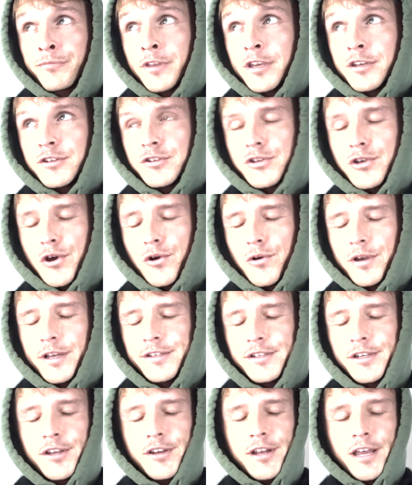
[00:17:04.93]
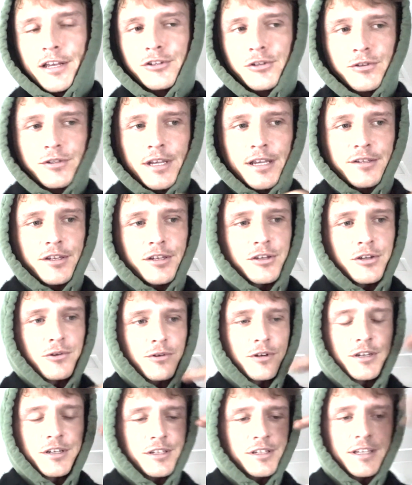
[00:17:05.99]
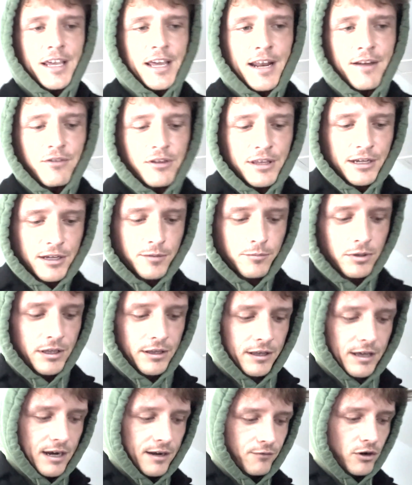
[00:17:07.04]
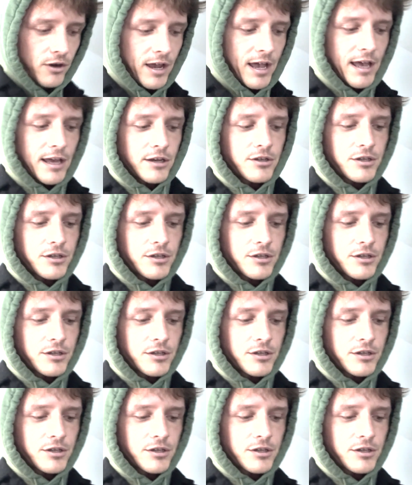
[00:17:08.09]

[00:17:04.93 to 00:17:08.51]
So it's a good exercise to do to just get everything completely out of your head.